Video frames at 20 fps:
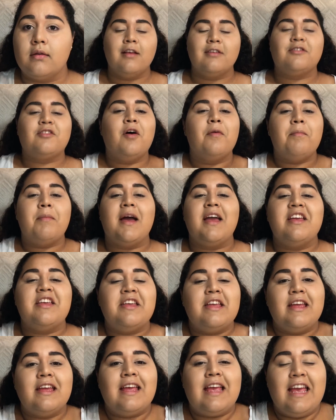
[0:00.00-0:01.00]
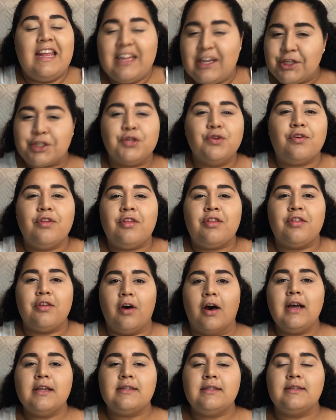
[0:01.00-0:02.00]
So my initial
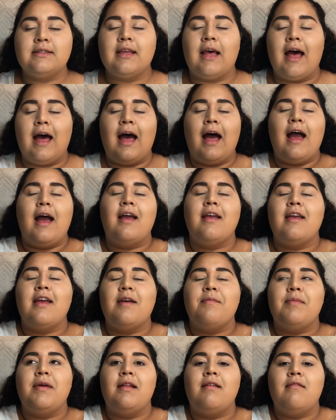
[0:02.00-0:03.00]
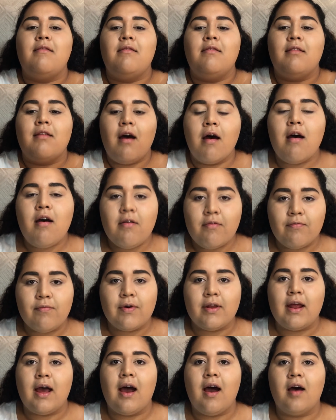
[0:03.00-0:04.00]
thoughts, I am in love
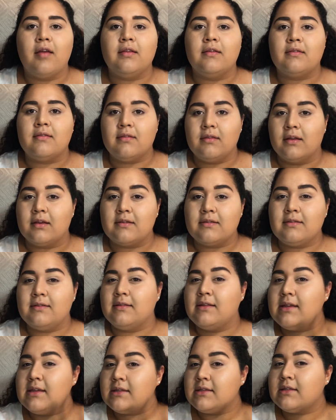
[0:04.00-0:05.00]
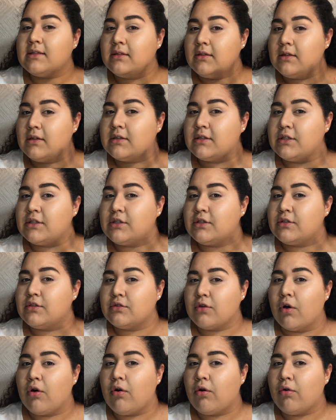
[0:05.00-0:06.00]
with how this looks. This looks
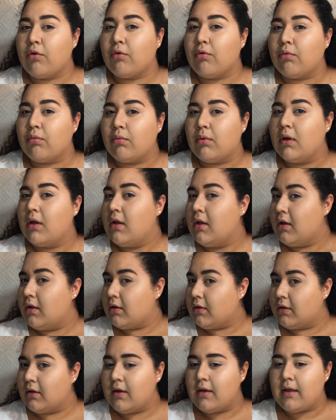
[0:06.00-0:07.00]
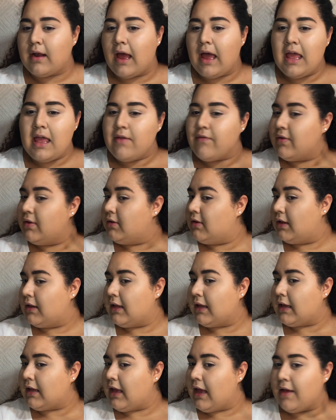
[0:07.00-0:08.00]
so good. I even look
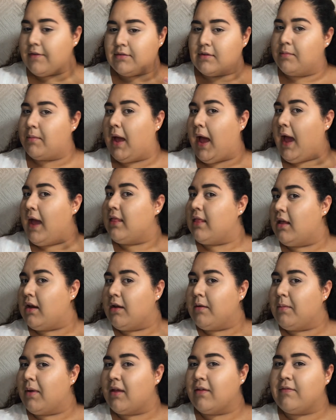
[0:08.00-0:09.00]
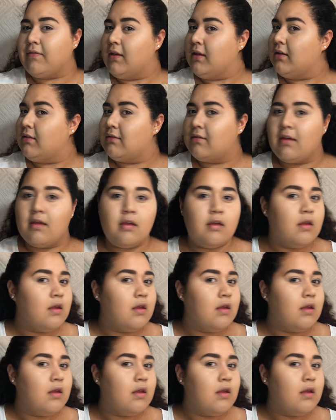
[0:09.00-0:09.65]
like I have some highlighter in my face.